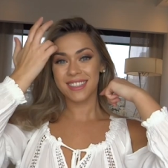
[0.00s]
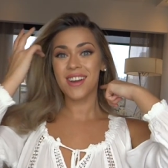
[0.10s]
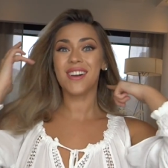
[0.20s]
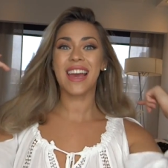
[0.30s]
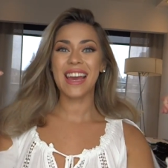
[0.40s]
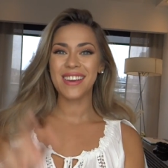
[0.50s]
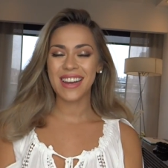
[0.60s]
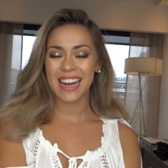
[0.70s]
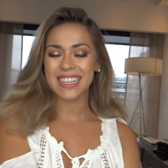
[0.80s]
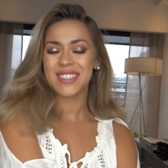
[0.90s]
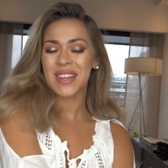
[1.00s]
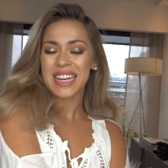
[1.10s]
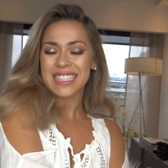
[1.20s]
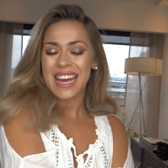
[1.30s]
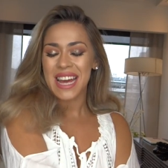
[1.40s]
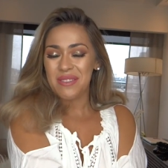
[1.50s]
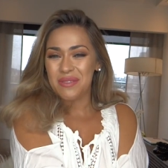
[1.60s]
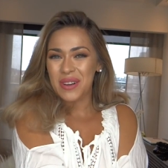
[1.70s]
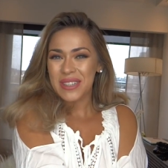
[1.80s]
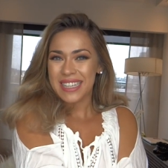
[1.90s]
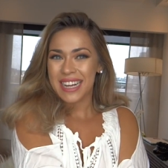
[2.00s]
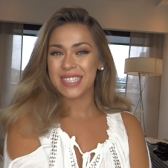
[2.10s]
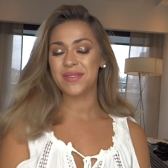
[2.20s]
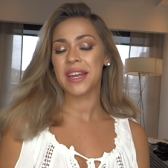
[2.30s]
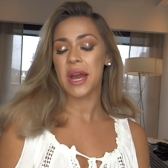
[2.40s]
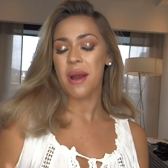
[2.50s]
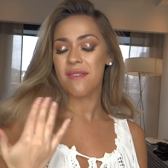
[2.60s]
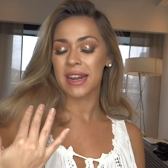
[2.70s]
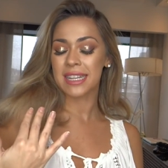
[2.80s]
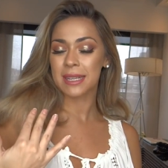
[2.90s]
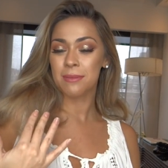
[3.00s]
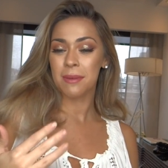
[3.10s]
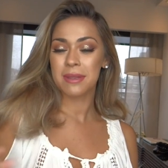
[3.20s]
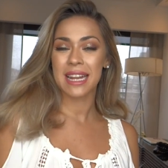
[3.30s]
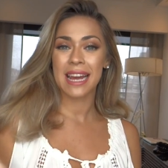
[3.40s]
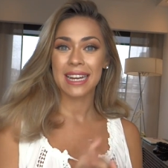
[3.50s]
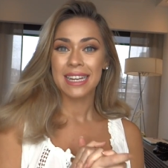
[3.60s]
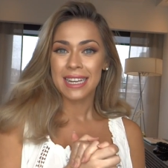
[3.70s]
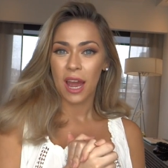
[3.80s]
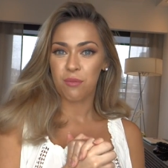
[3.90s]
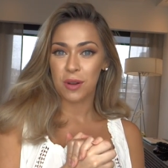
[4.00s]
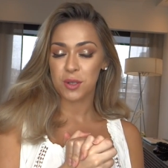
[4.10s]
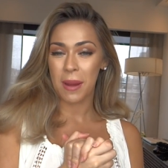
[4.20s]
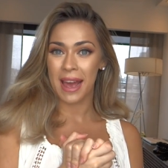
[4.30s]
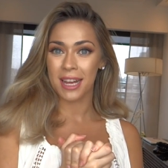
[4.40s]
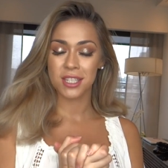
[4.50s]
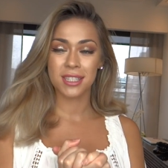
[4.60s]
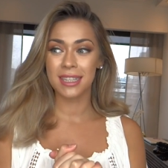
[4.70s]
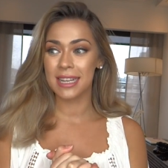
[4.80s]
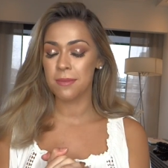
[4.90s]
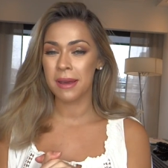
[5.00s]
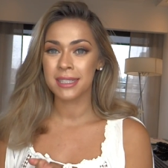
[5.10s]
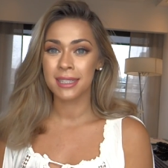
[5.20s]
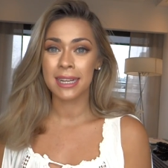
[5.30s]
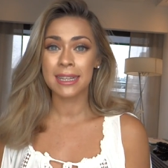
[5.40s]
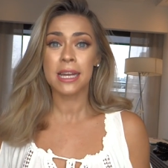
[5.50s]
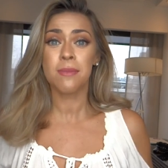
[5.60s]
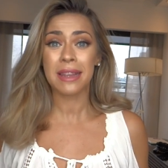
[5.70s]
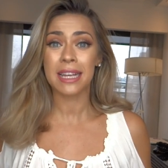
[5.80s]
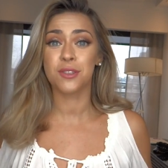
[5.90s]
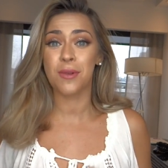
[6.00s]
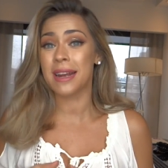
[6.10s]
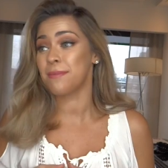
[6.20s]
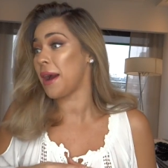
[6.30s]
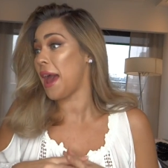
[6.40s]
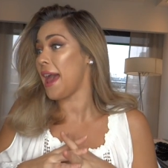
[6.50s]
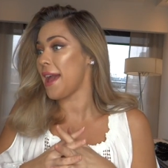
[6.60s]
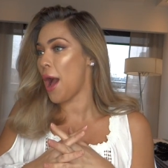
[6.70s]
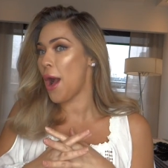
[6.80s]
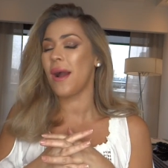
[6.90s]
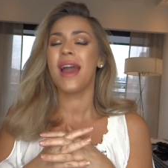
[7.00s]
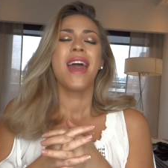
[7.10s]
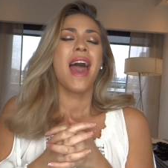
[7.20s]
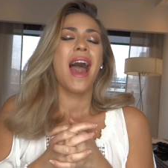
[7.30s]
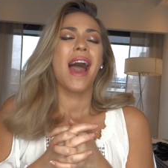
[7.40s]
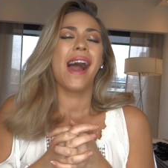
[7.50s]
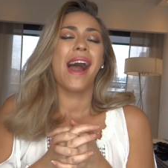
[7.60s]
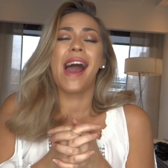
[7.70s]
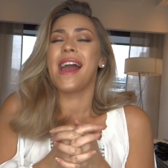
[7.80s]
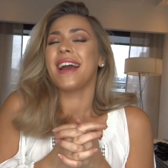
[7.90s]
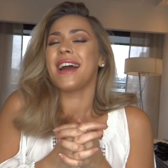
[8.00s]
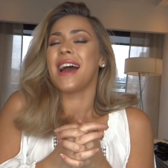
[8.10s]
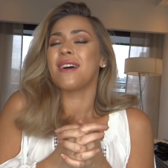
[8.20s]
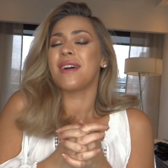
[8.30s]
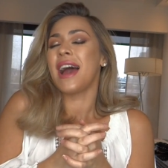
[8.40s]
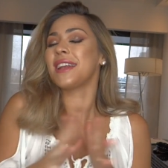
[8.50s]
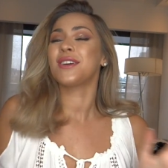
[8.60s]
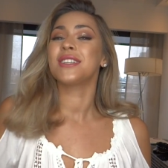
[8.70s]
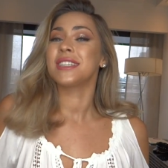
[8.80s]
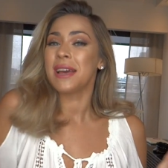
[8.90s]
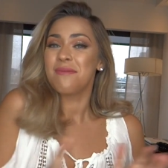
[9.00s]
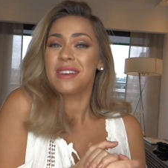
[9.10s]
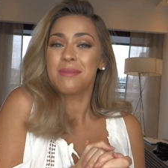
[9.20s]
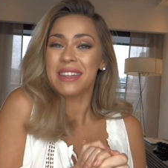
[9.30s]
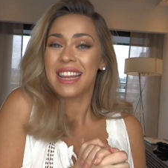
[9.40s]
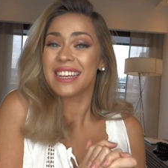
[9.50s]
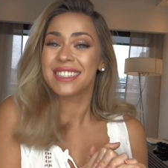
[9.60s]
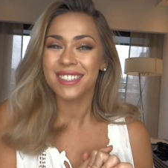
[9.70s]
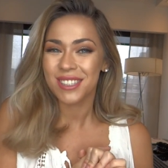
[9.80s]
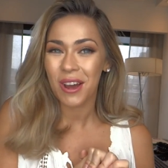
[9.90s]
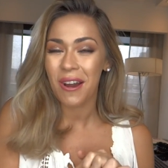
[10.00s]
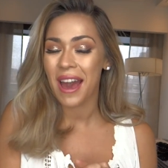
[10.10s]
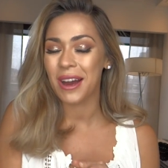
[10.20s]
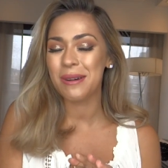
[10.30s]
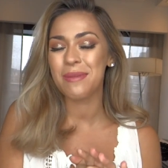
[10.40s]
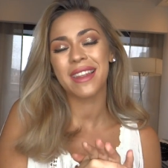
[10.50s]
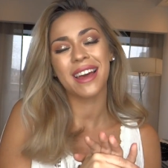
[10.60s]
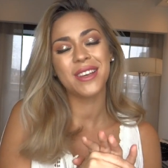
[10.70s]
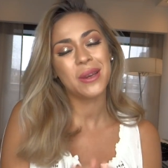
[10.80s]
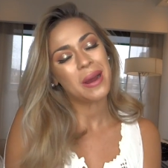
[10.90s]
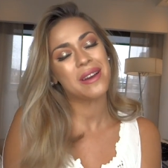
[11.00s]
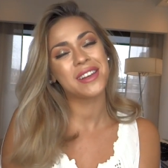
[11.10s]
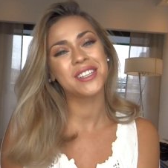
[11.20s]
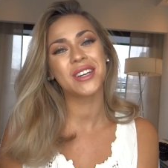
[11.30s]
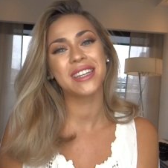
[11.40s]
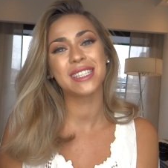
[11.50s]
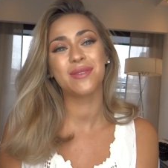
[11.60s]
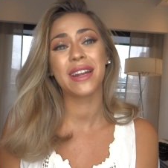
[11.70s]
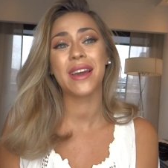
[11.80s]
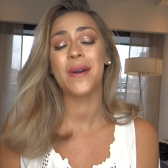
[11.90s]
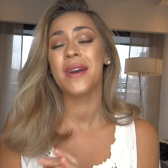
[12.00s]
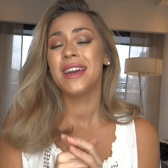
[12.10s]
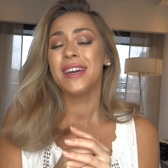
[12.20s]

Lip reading: Okay, you guys, so that is it for today's video. I've added some lipstick. I've brushed my hair just a little bit to look a little bit less rank, but hey ho! I have had a good time filming this, so I hope that you have enjoyed this video.